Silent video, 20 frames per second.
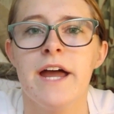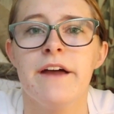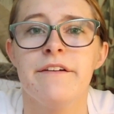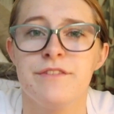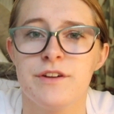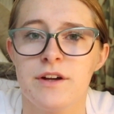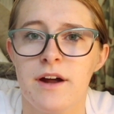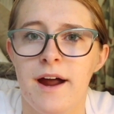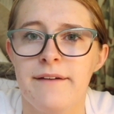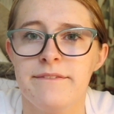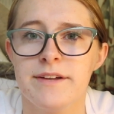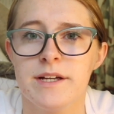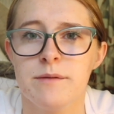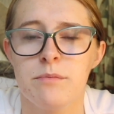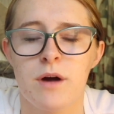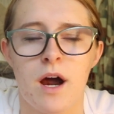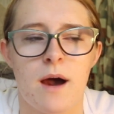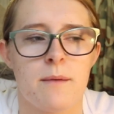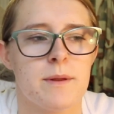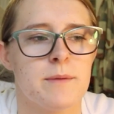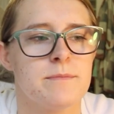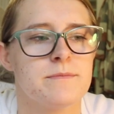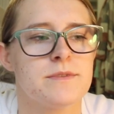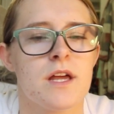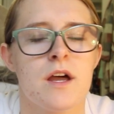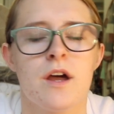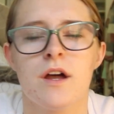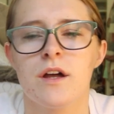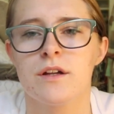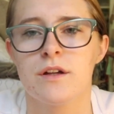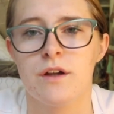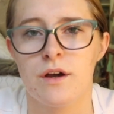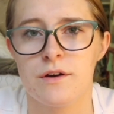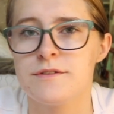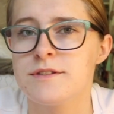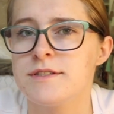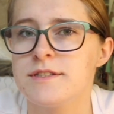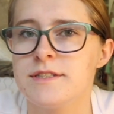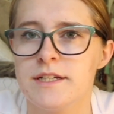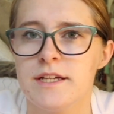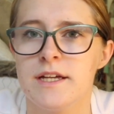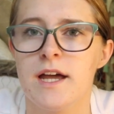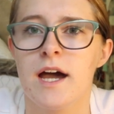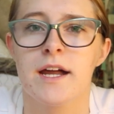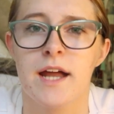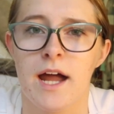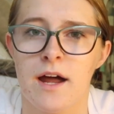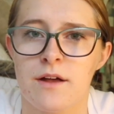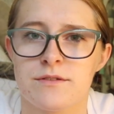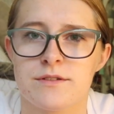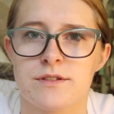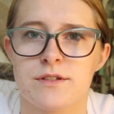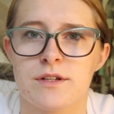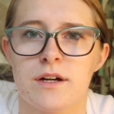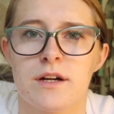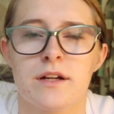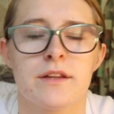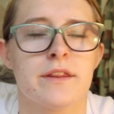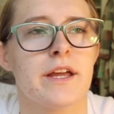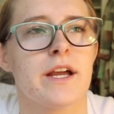If you're having problems, go see a counselor.